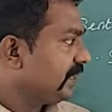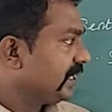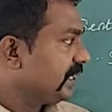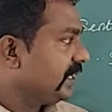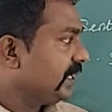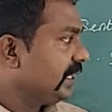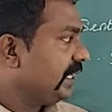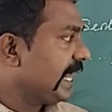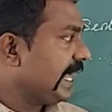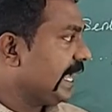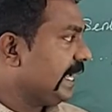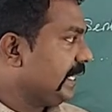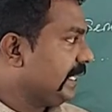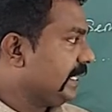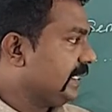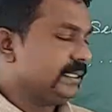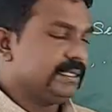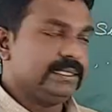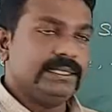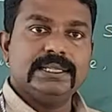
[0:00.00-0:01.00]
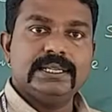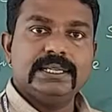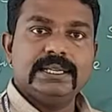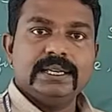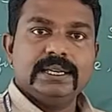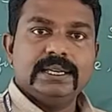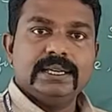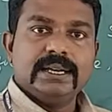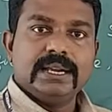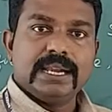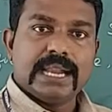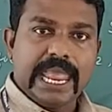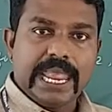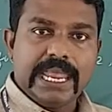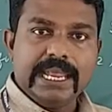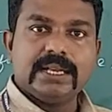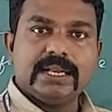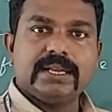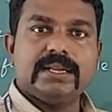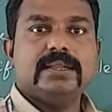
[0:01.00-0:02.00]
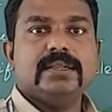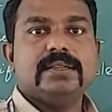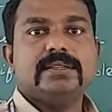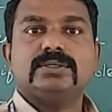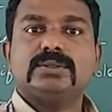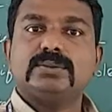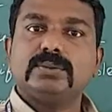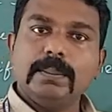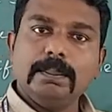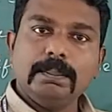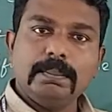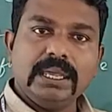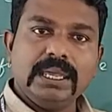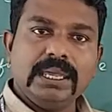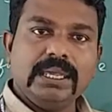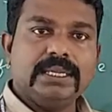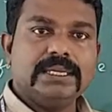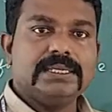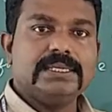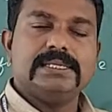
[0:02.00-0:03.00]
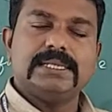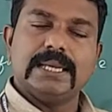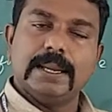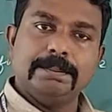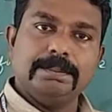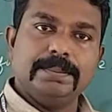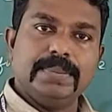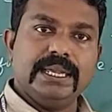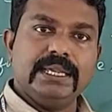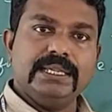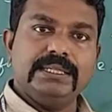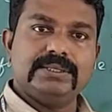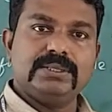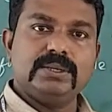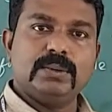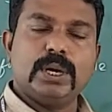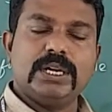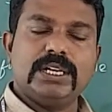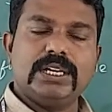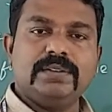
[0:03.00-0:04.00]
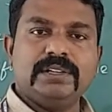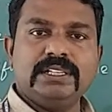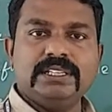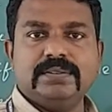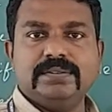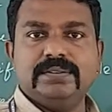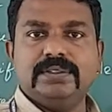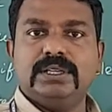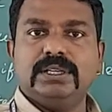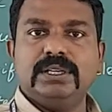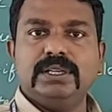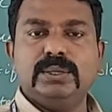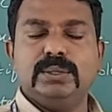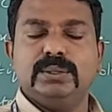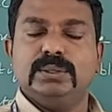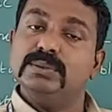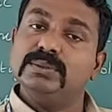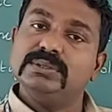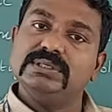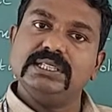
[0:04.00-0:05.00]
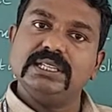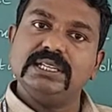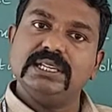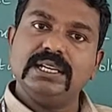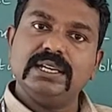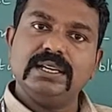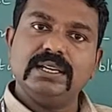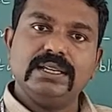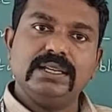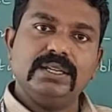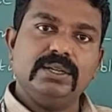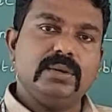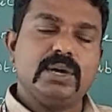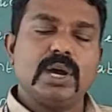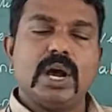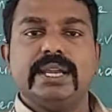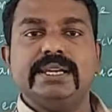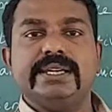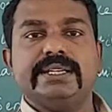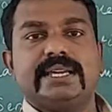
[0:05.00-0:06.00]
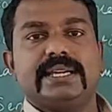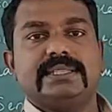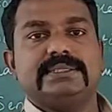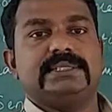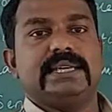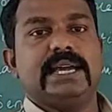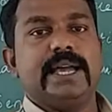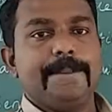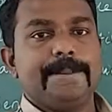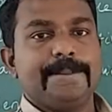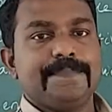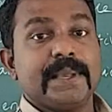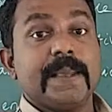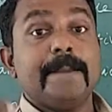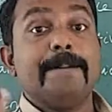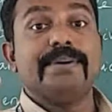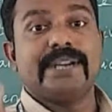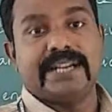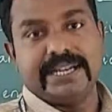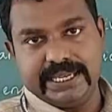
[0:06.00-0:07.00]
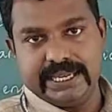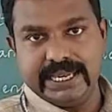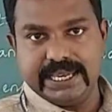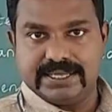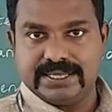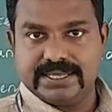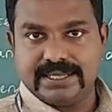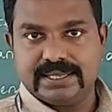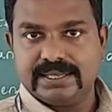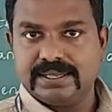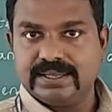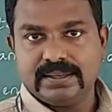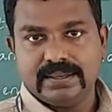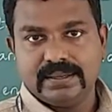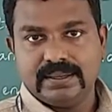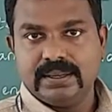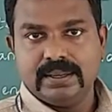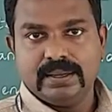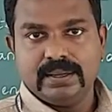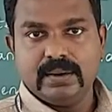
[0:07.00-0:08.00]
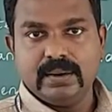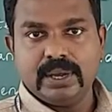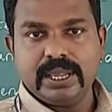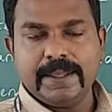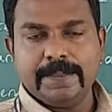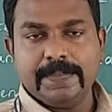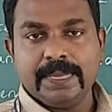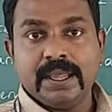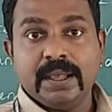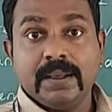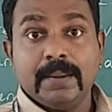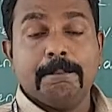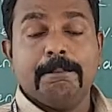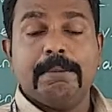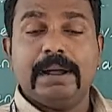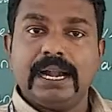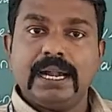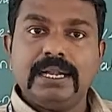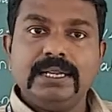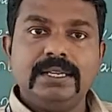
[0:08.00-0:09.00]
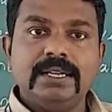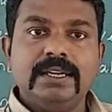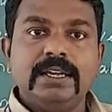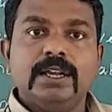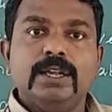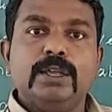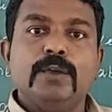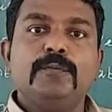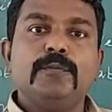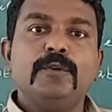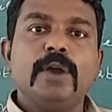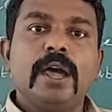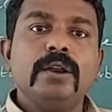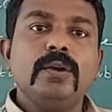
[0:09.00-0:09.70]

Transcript: like swimming, jumping. So whatever the word you use here, you call it as a predicate. Okay. But if you are